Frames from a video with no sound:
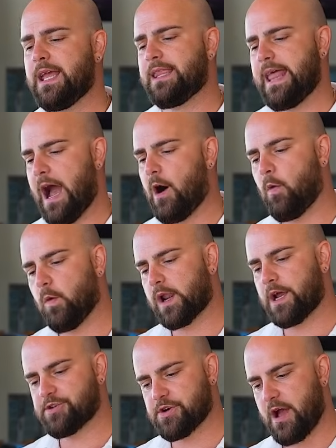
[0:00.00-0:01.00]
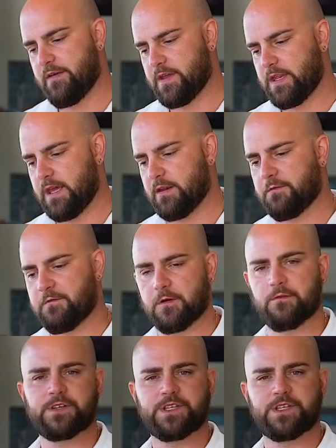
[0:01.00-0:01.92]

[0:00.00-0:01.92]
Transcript: Now, would I drive it in a foot of